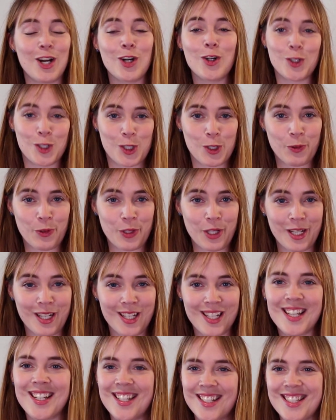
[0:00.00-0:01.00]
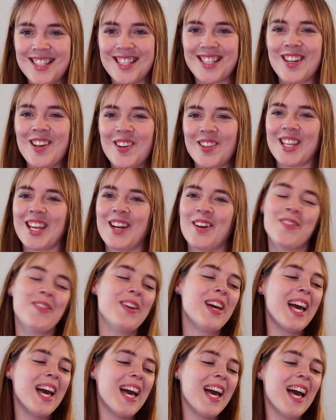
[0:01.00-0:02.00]
Or don't they? So yeah.
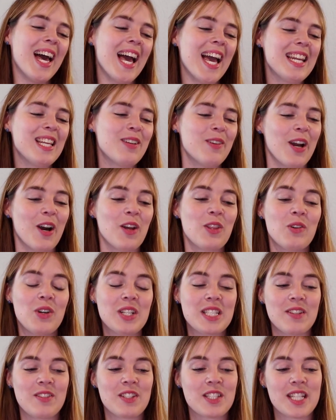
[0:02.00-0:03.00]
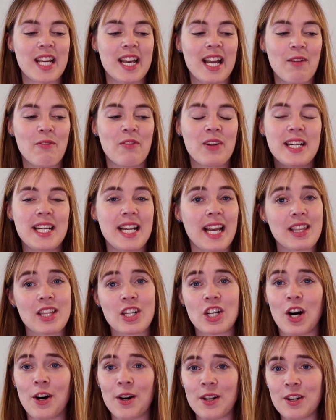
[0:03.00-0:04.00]
Anyway, otherwise I will say I really like the
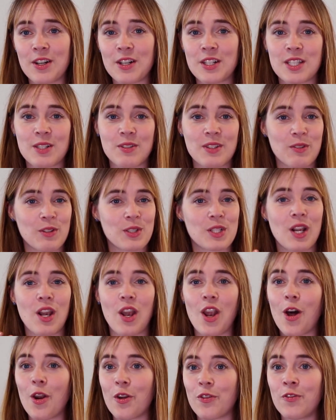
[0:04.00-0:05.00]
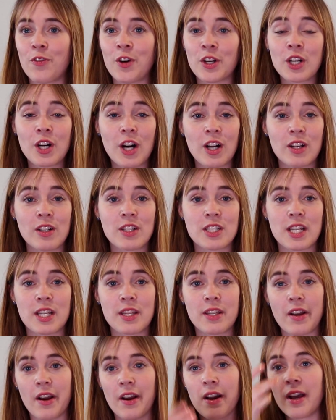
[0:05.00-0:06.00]
colors. There was a lot of fun colors
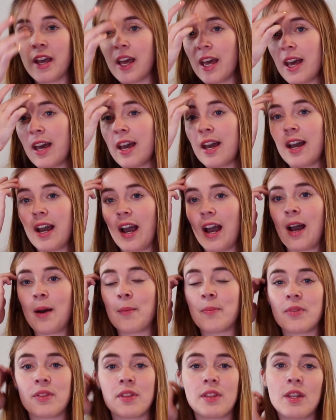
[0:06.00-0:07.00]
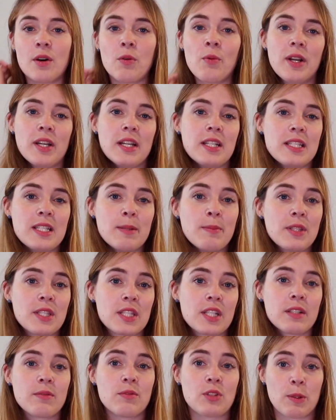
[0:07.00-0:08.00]
in there. The Whitney Simmons
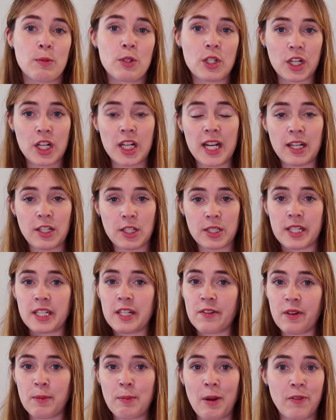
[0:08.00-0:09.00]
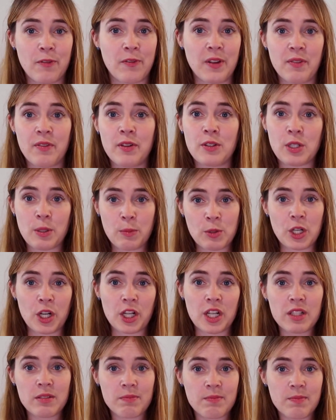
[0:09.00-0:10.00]
Gymshark collections are definitely my favorite Gymshark